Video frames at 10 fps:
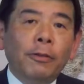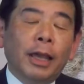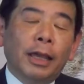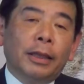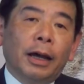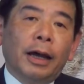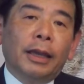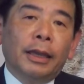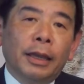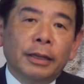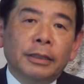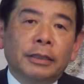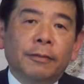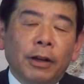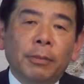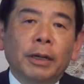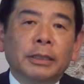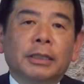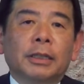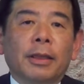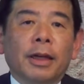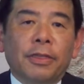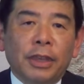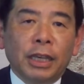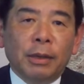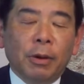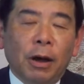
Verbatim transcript: of data is very much the theme